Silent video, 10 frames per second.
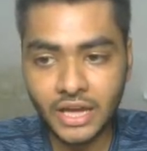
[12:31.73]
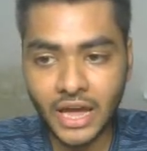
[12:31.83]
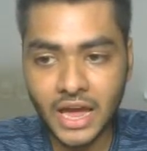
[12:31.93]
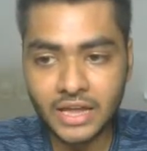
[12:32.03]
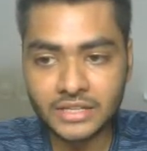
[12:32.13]

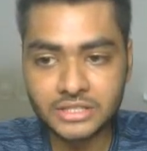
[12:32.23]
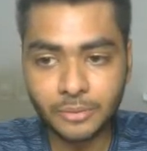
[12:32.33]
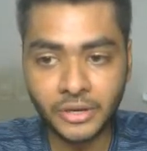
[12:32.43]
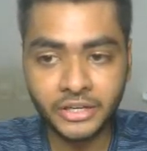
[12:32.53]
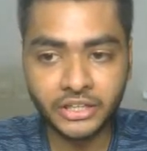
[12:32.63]
and
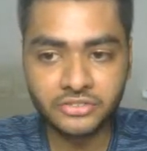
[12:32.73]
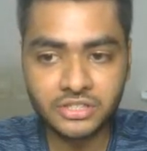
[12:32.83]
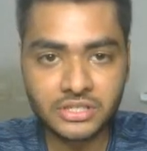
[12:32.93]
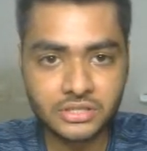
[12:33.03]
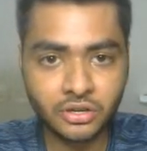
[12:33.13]
some
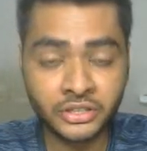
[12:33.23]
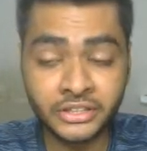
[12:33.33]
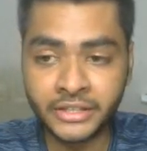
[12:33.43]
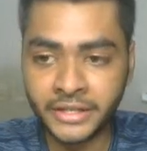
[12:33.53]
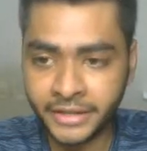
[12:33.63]
integers or
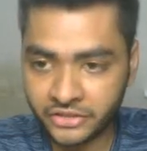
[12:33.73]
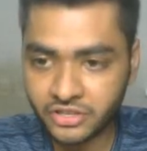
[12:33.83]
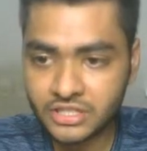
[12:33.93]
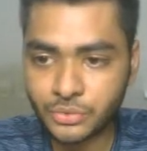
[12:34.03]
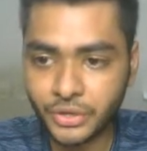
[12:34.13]

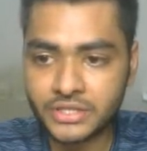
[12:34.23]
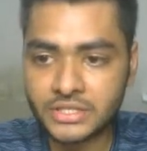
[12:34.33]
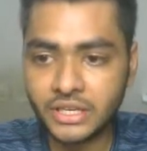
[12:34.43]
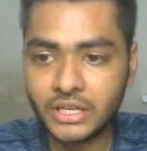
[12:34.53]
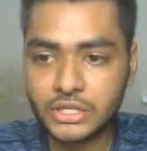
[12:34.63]
digits, you can
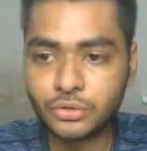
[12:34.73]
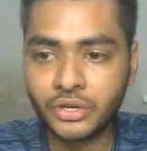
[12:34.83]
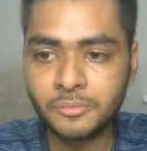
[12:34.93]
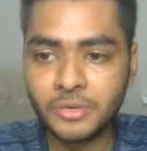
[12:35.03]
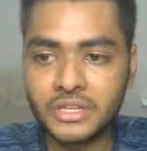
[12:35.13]
say, so
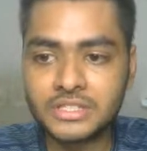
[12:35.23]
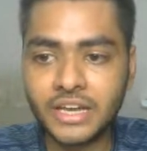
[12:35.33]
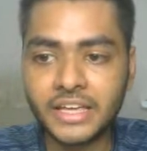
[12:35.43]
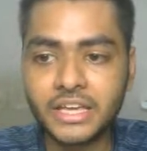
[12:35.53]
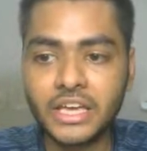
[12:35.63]
it means
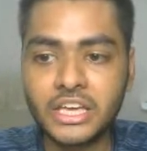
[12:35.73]
like